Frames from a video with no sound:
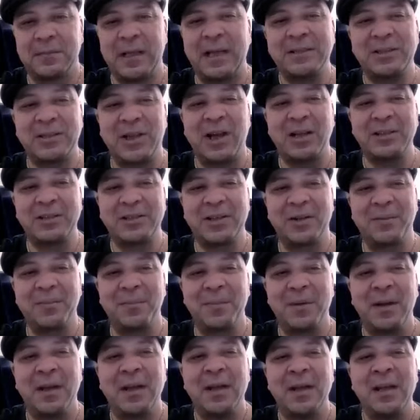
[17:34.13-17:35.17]
That's
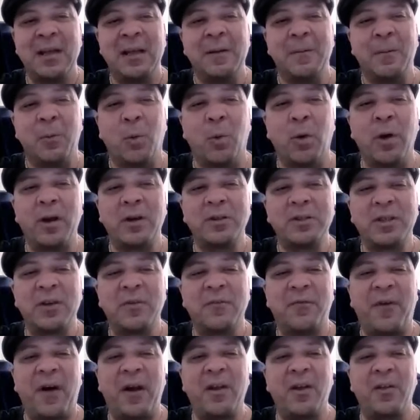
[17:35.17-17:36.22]
awesome. What are
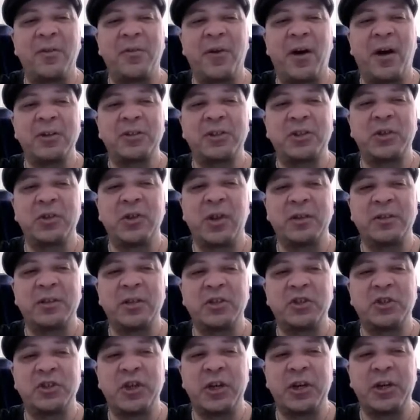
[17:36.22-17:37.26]
some final thoughts you'd like
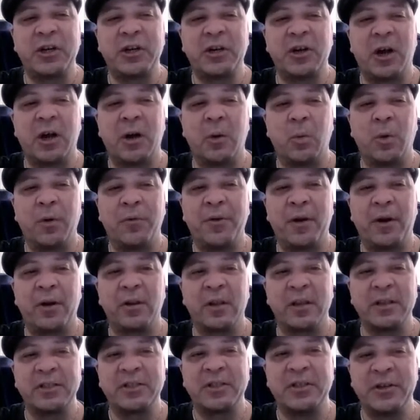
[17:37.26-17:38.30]
to share with our
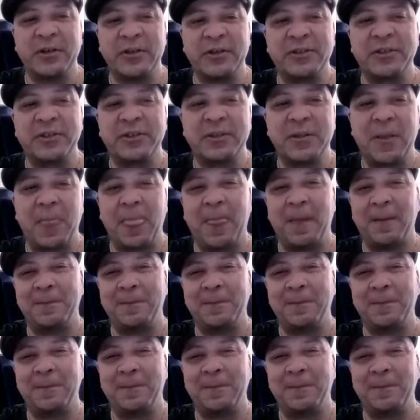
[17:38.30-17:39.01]
listeners?